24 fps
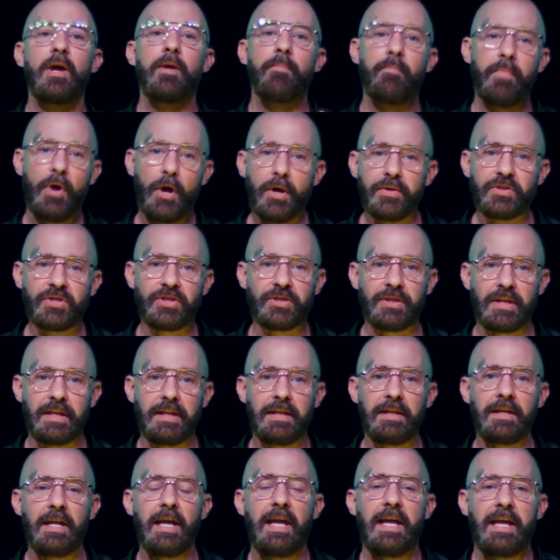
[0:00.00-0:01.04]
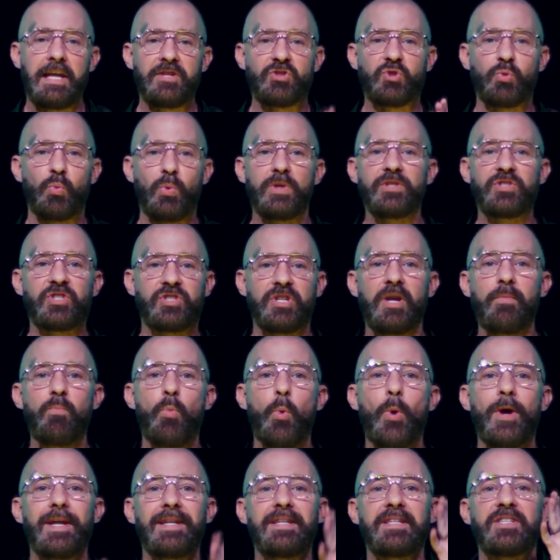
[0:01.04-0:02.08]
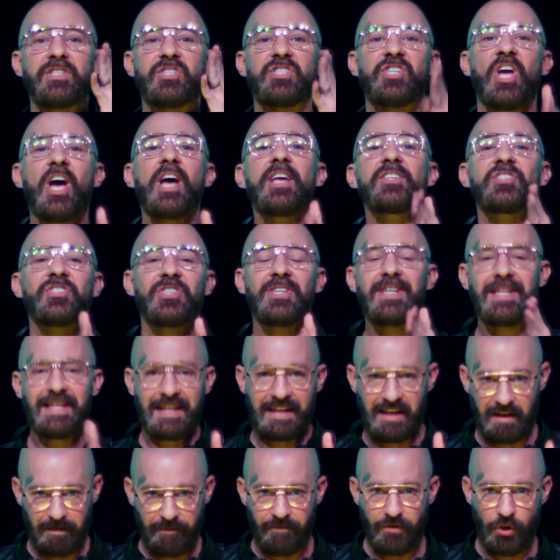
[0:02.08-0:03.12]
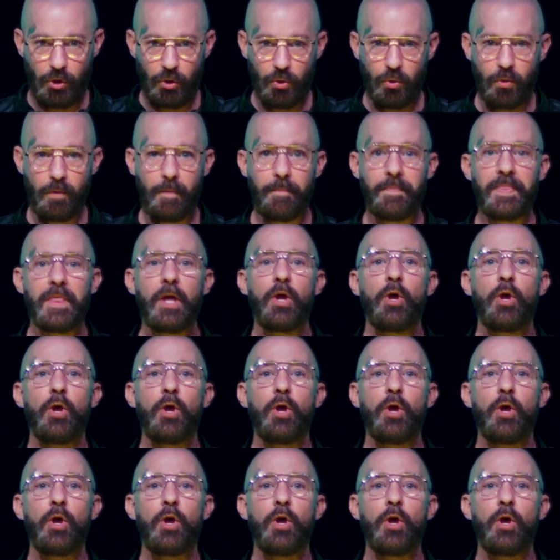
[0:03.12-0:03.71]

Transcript: Mercy is when someone doesn't give you